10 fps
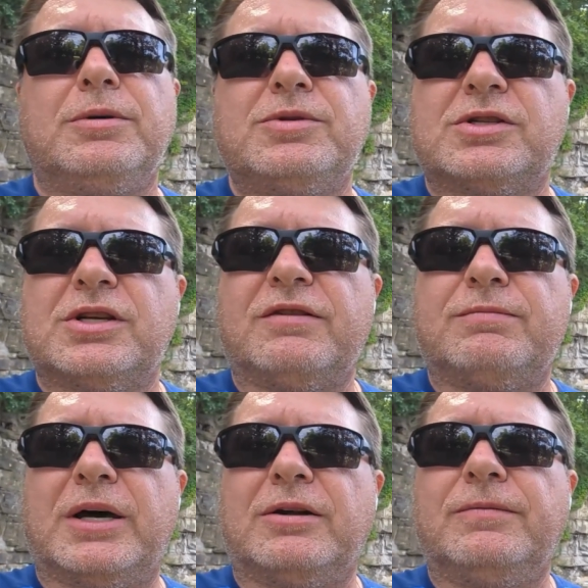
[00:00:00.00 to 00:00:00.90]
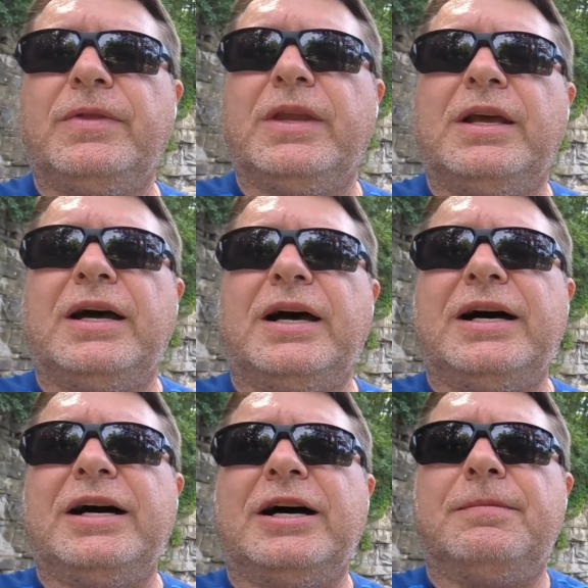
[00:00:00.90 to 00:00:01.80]
is a soft metal.
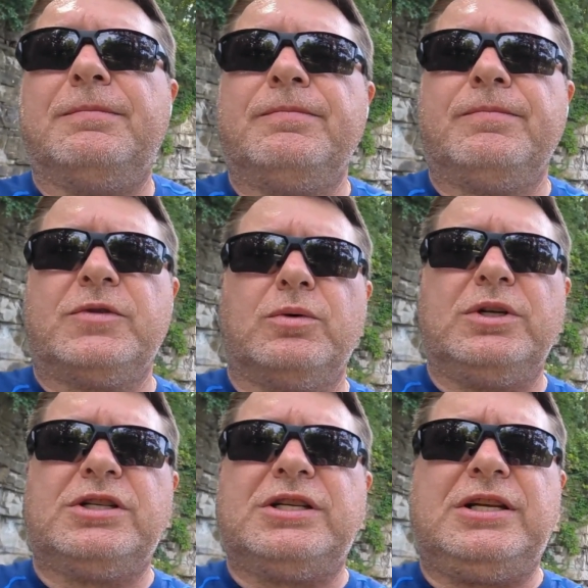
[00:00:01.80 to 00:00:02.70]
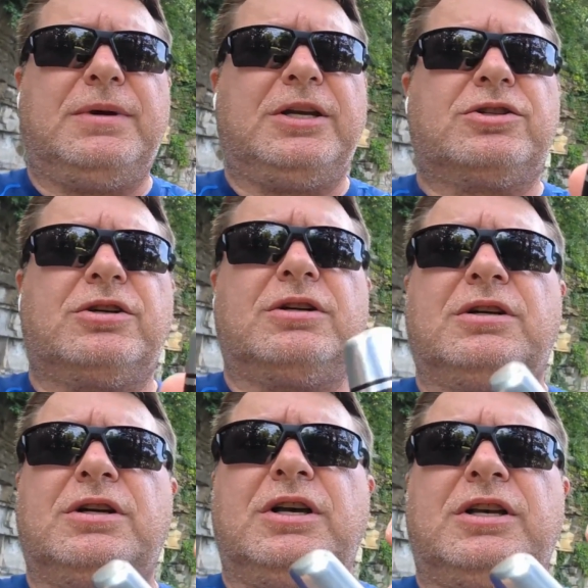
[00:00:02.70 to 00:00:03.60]
So we just need to make sure,
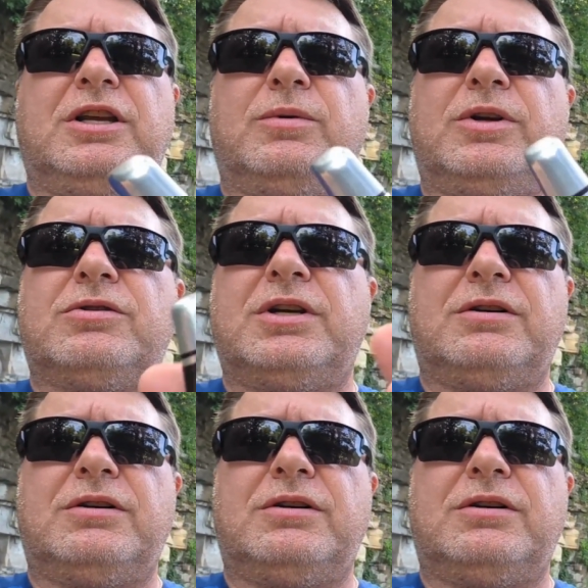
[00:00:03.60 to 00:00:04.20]
we treat it